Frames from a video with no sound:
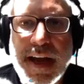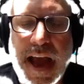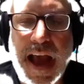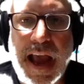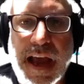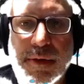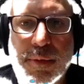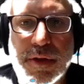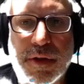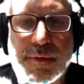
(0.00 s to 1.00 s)
And we
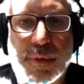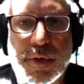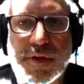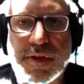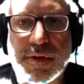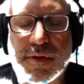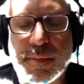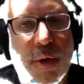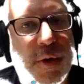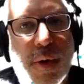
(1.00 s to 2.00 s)
look forward to
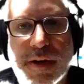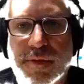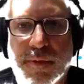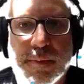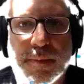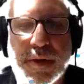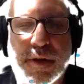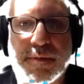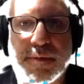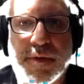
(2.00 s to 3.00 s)
more requests from
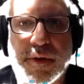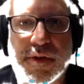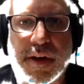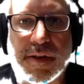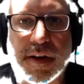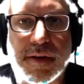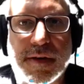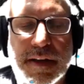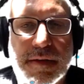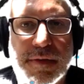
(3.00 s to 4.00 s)
folks out there
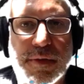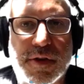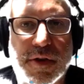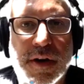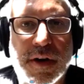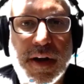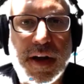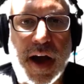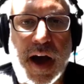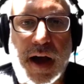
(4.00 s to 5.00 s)
in the future.
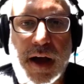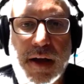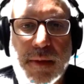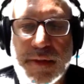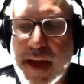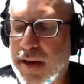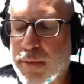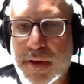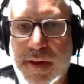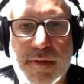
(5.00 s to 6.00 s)
With that, I want
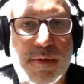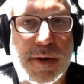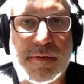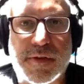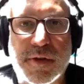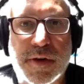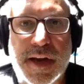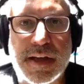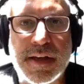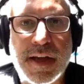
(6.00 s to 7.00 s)
to thank everybody for tuning
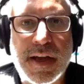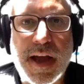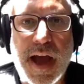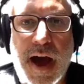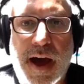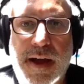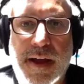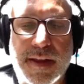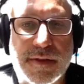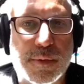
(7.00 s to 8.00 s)
in.
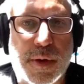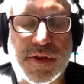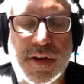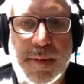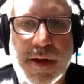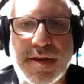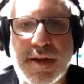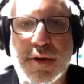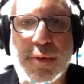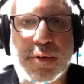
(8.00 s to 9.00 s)
Thanks for watching API
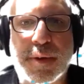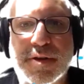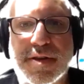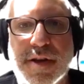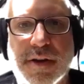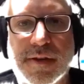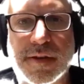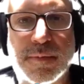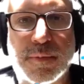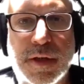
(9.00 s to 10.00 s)
Security with a Pinch of Salt,
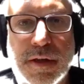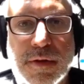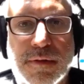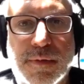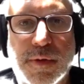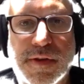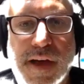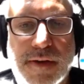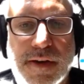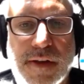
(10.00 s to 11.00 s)
and we look forward to
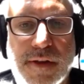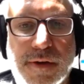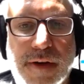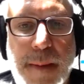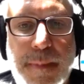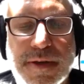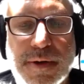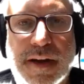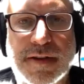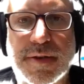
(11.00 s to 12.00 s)
having another episode
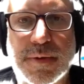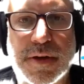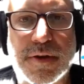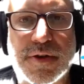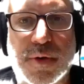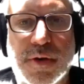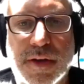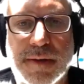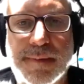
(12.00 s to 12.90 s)
out to you here shortly.